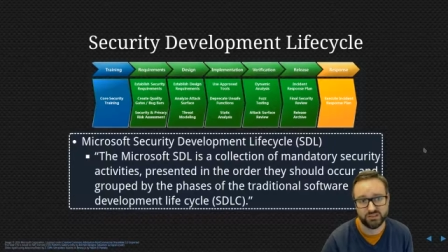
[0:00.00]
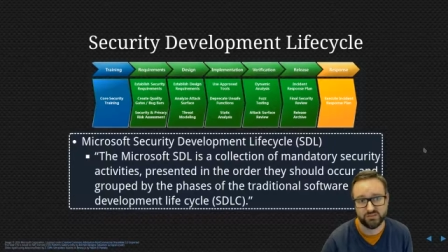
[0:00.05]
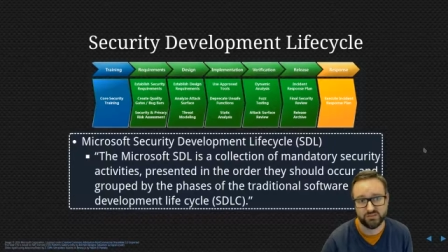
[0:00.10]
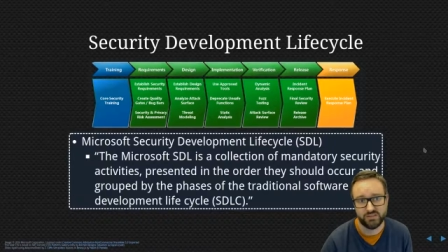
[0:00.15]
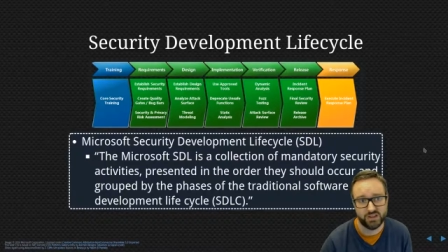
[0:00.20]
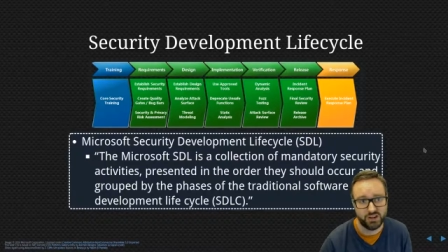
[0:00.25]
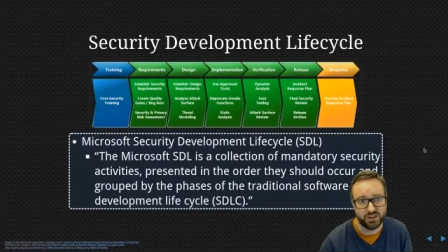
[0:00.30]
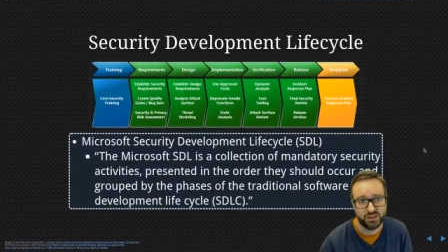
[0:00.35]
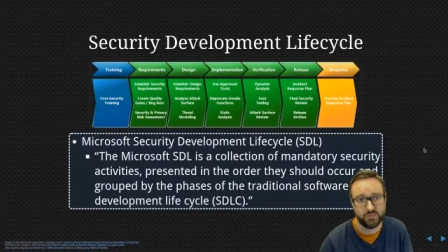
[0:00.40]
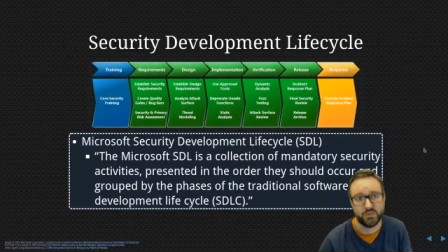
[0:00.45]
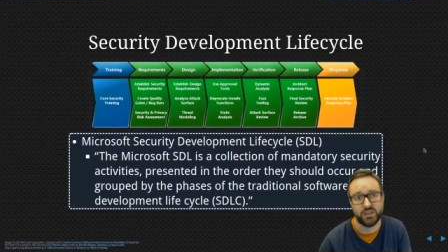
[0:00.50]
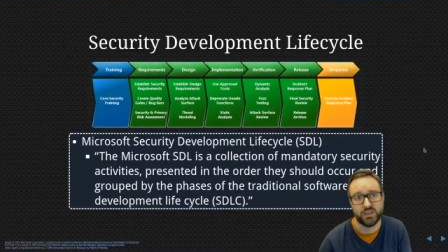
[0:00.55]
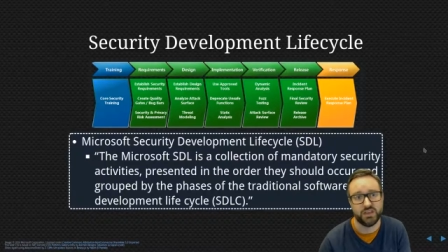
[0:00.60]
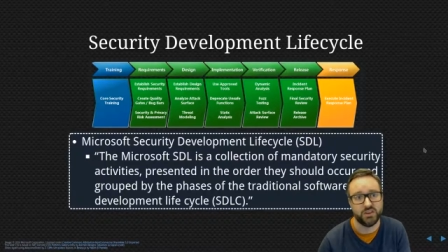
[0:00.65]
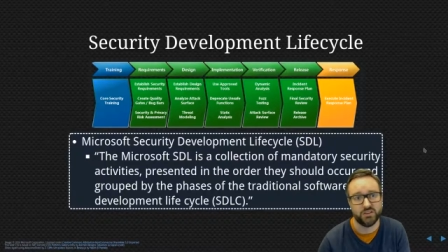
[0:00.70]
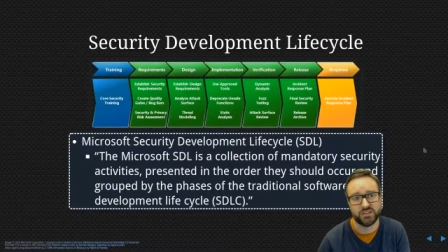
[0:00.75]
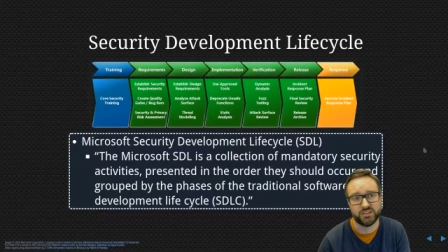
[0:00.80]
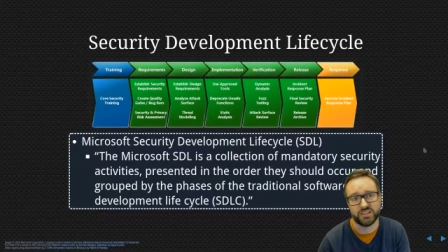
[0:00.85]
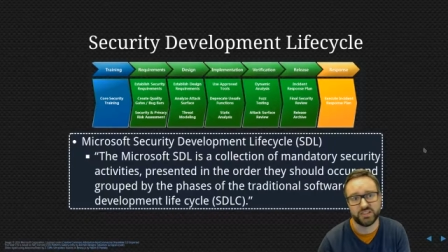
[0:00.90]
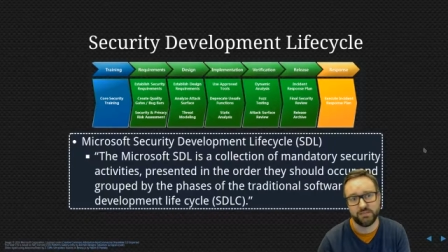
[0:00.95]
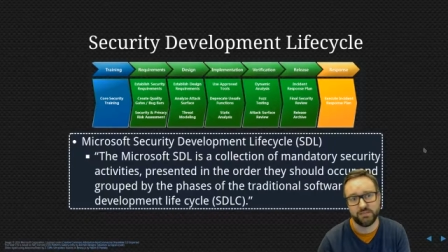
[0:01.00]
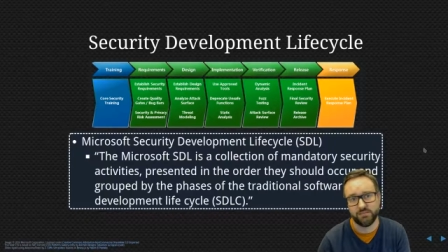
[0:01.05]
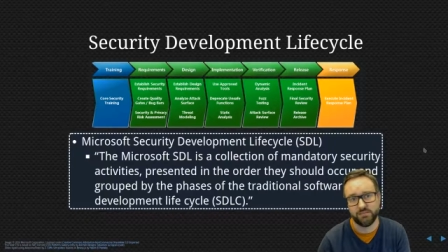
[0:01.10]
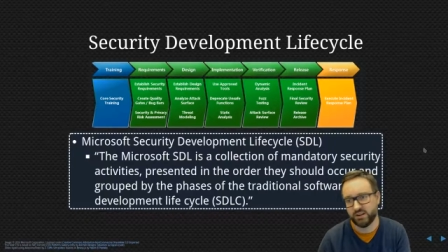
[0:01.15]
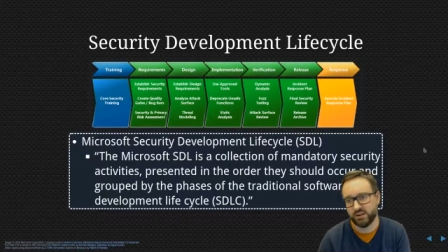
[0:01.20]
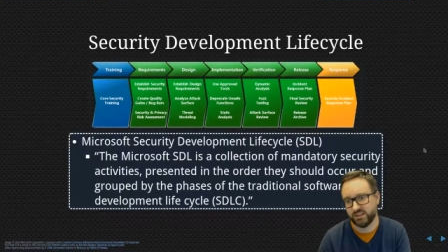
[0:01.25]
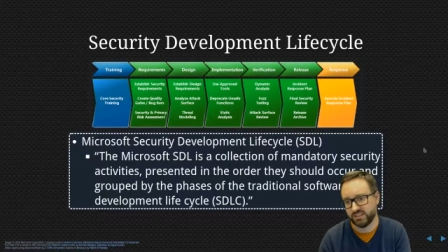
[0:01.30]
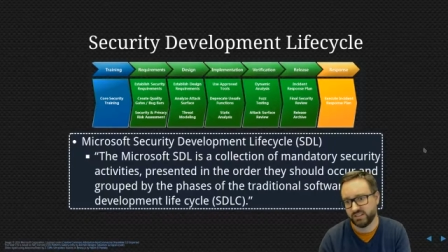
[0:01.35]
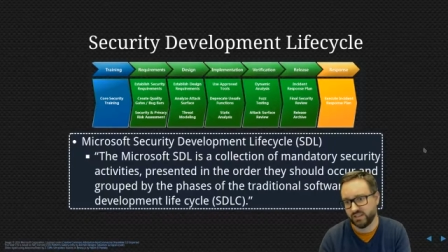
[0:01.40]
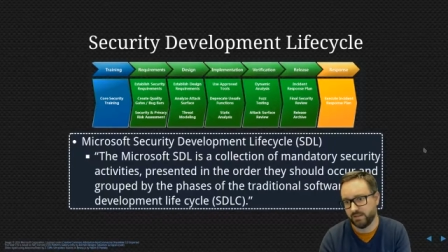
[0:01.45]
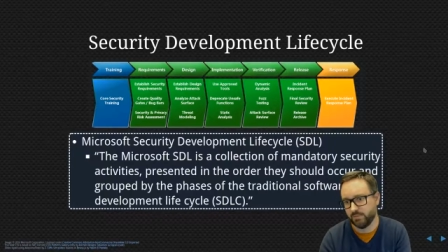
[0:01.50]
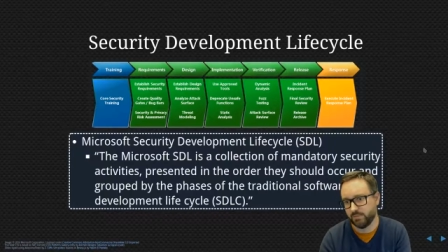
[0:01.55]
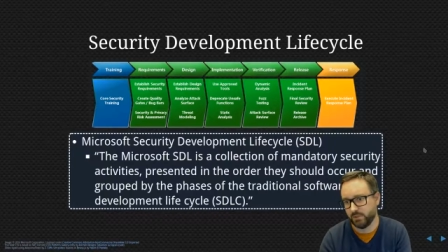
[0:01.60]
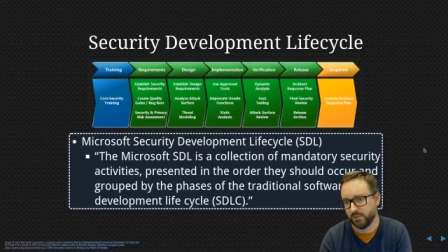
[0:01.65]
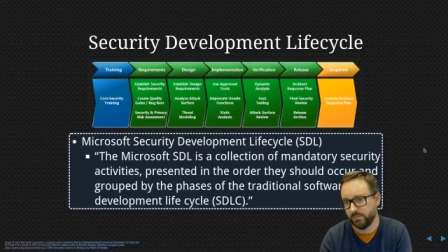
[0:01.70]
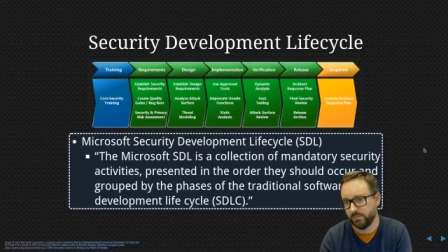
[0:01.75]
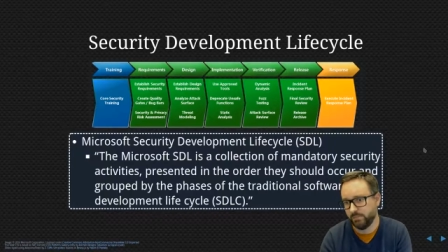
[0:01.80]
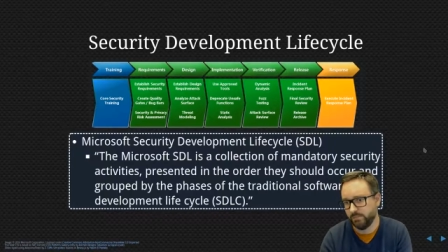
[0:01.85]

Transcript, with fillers: you know, within your team, for example.